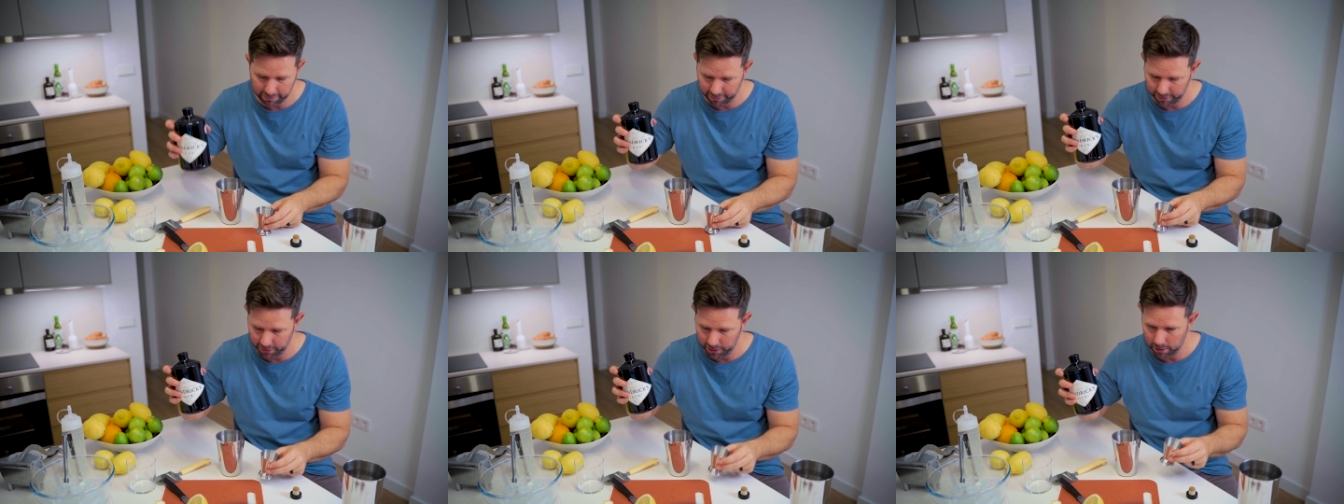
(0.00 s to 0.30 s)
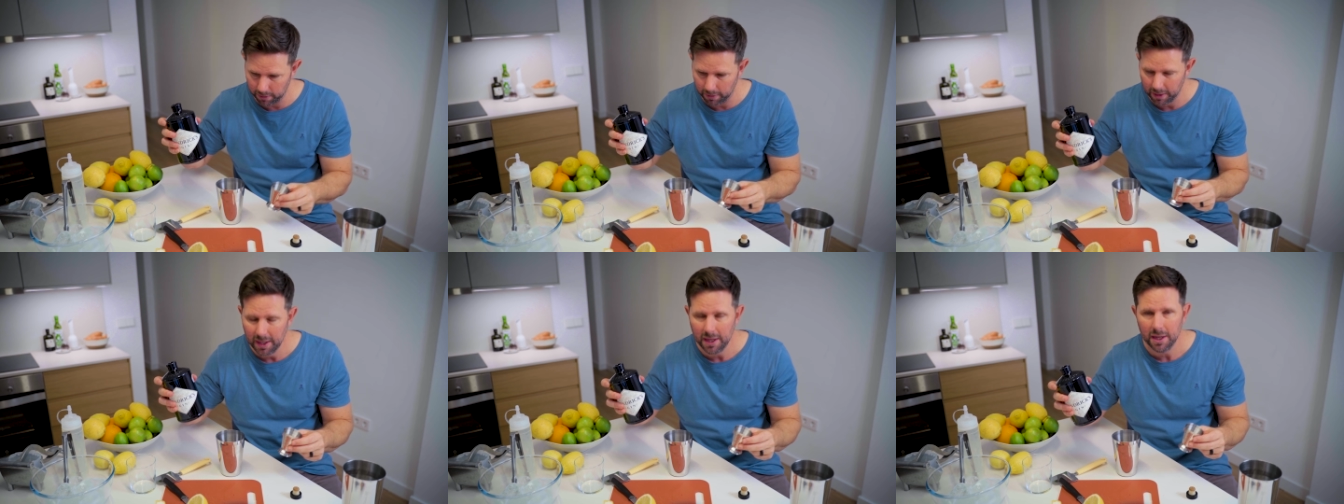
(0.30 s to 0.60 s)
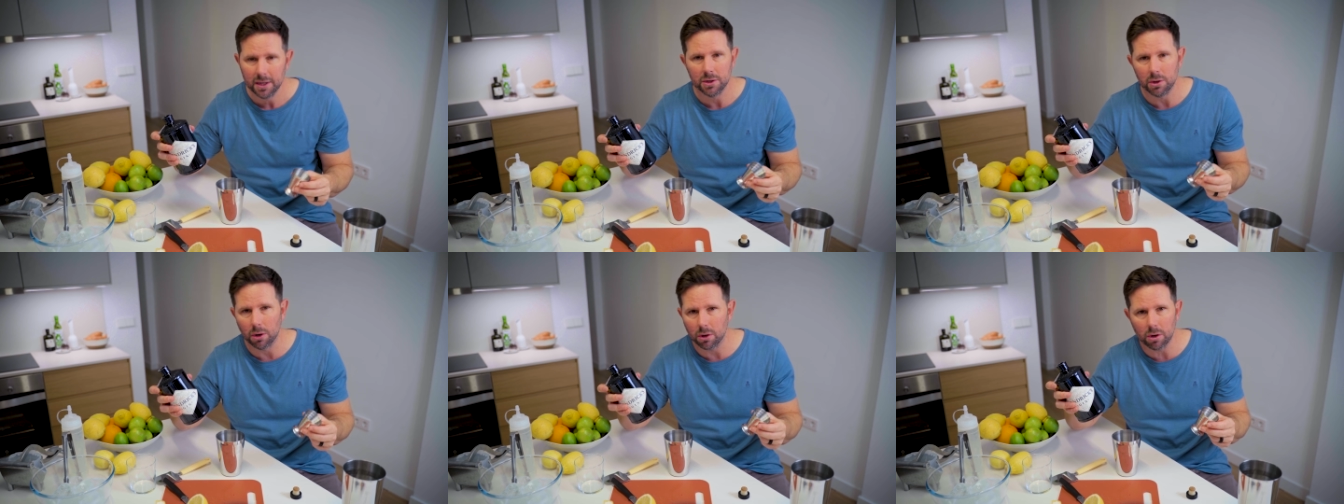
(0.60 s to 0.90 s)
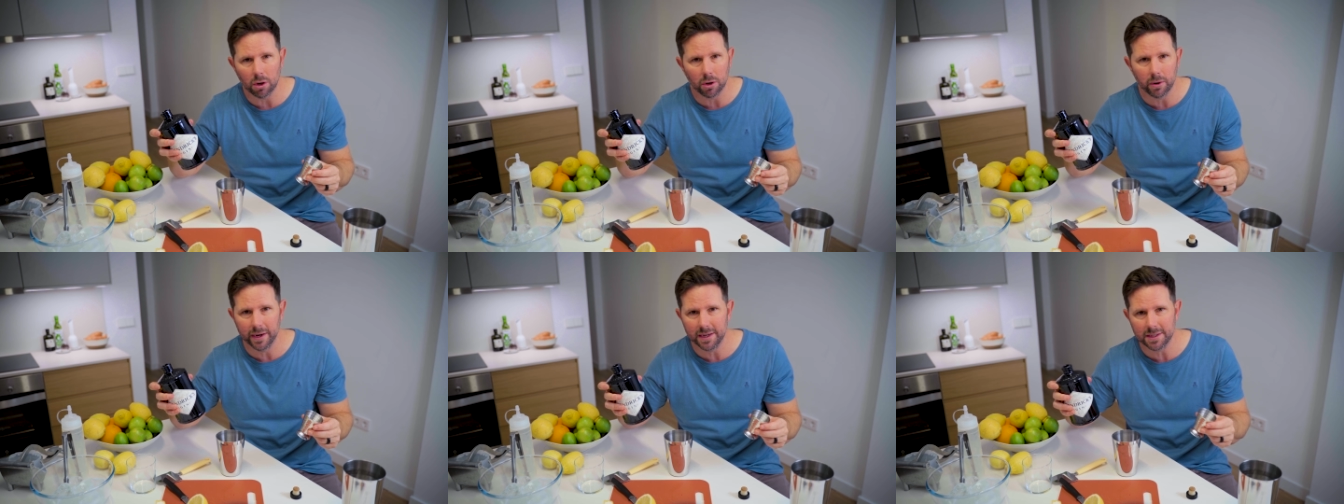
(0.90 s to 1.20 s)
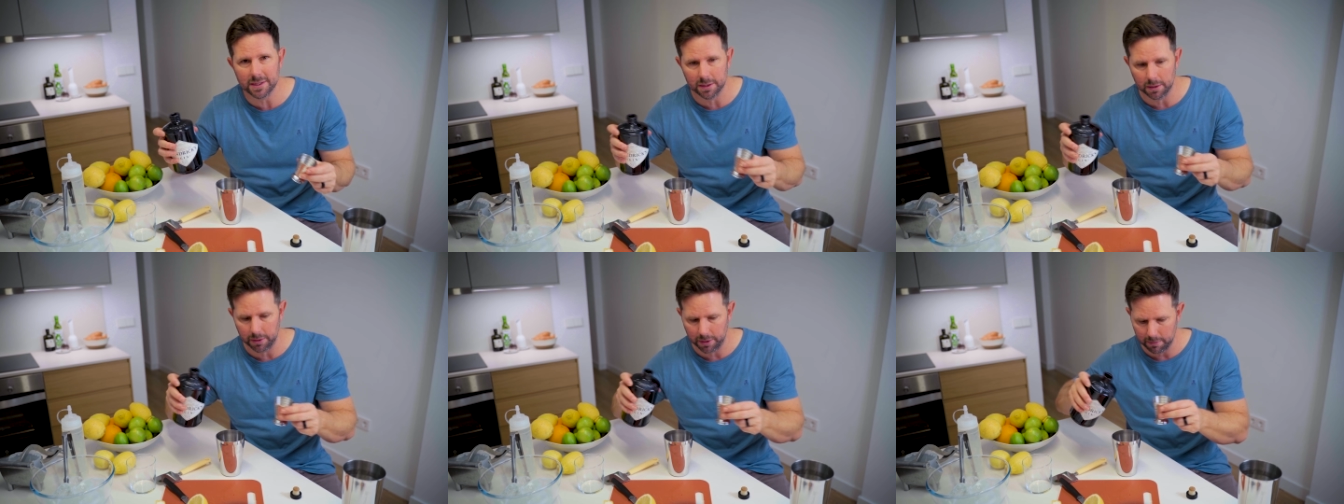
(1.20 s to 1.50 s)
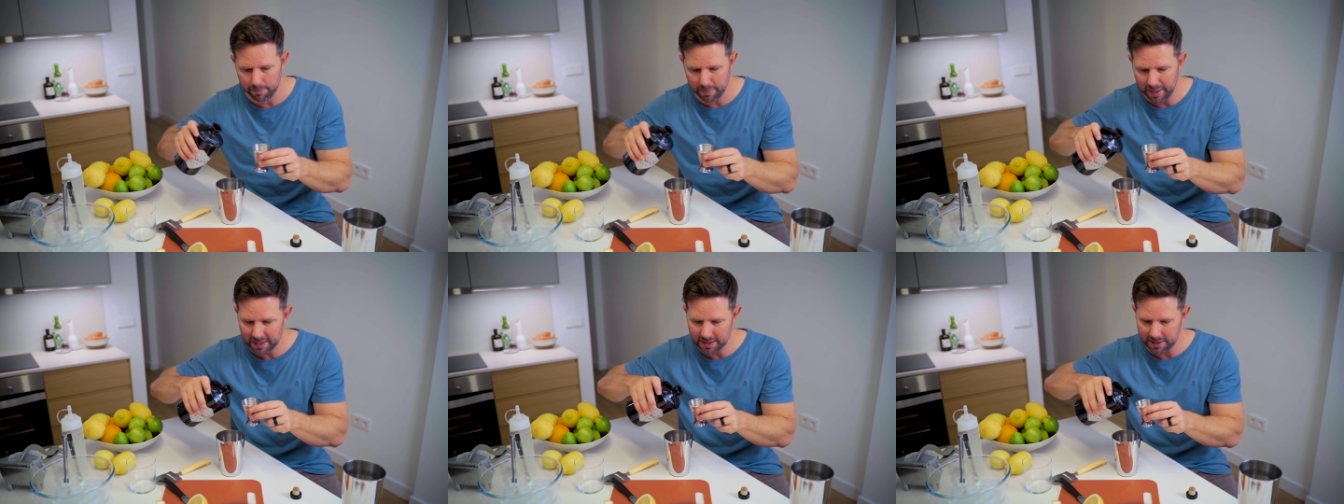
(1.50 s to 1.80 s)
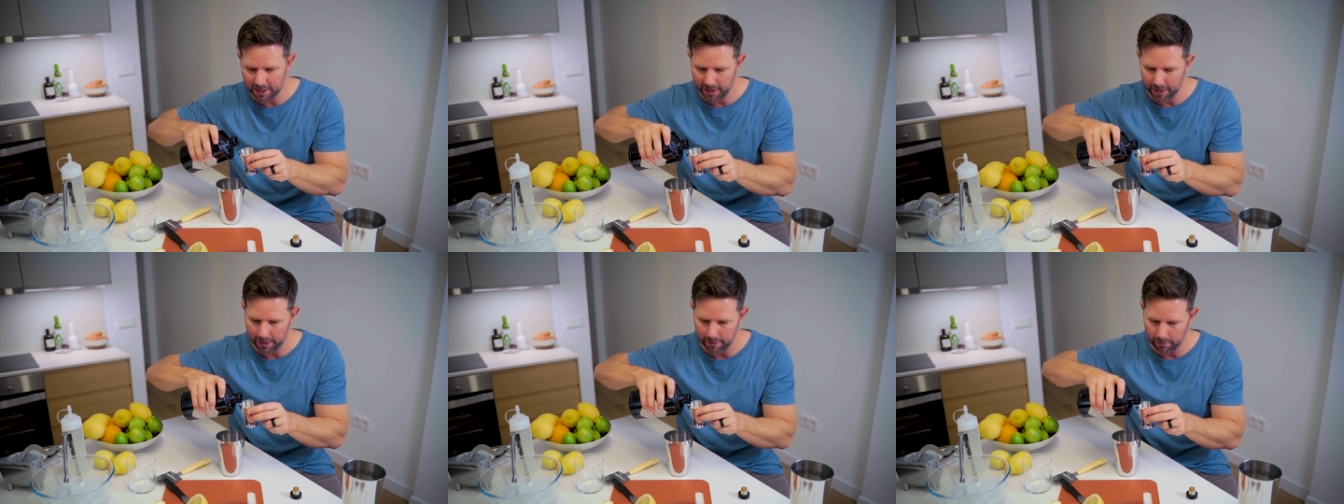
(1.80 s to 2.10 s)
for you. Don't go crazy though. You're
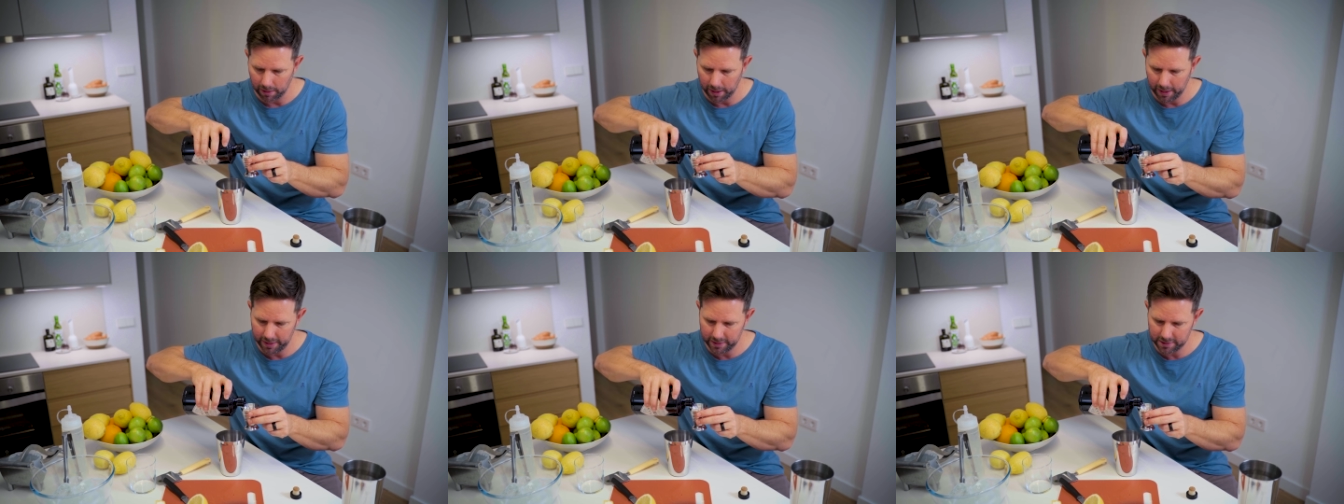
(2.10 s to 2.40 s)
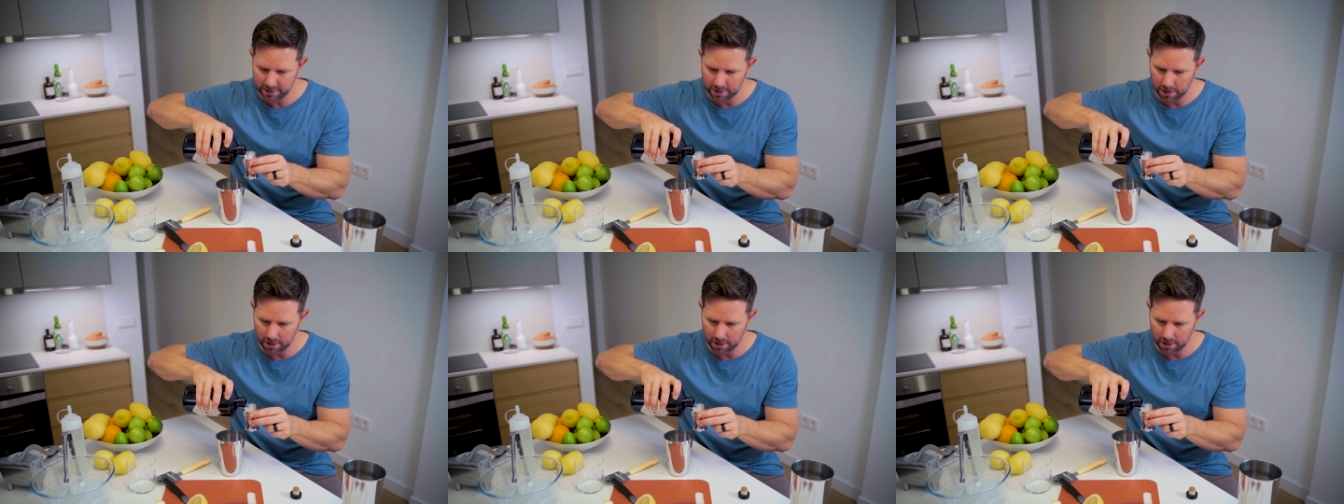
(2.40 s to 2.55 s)
mixing it, right?